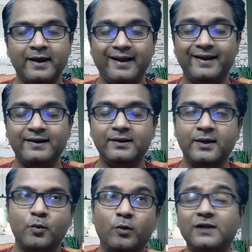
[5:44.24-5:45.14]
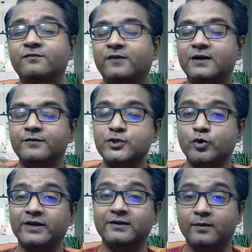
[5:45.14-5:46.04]
And one fund which you
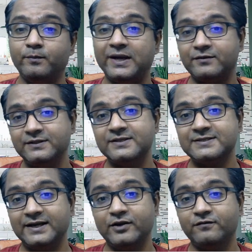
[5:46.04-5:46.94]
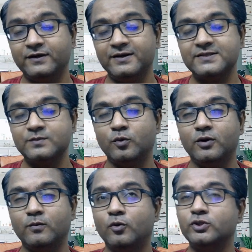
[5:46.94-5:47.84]
can compare with this kind of fund is
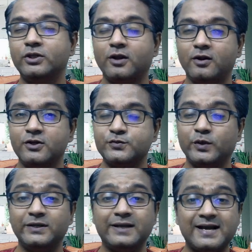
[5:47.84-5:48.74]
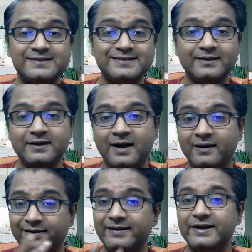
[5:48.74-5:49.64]
Motilal Oswal Nasdaq
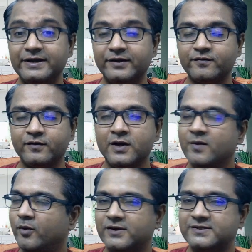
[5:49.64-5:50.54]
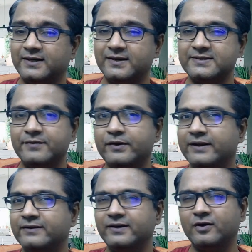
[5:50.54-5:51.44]
100 ETF, because that has given,
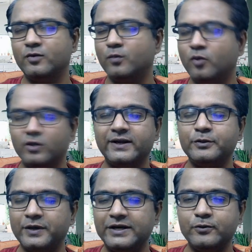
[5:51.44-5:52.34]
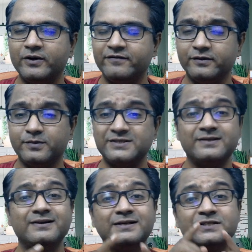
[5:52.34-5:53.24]
I think, around more than
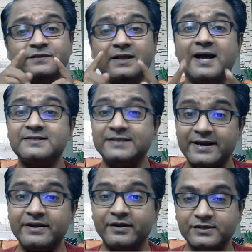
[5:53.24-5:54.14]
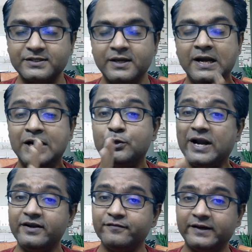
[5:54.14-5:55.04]
20-25% returns for the last 10 years.
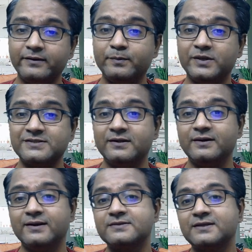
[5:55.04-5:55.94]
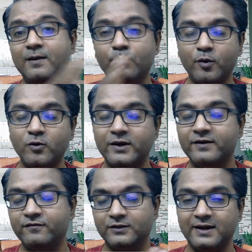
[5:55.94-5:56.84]
25% returns
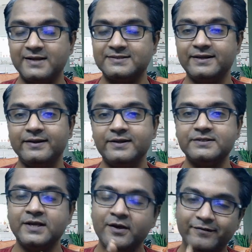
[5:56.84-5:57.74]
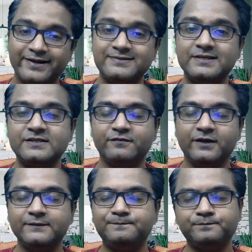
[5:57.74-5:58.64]
compounded for the last 10 years, whereas this
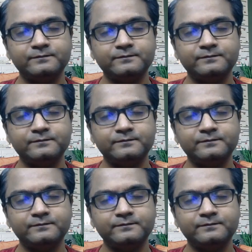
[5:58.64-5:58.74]
fund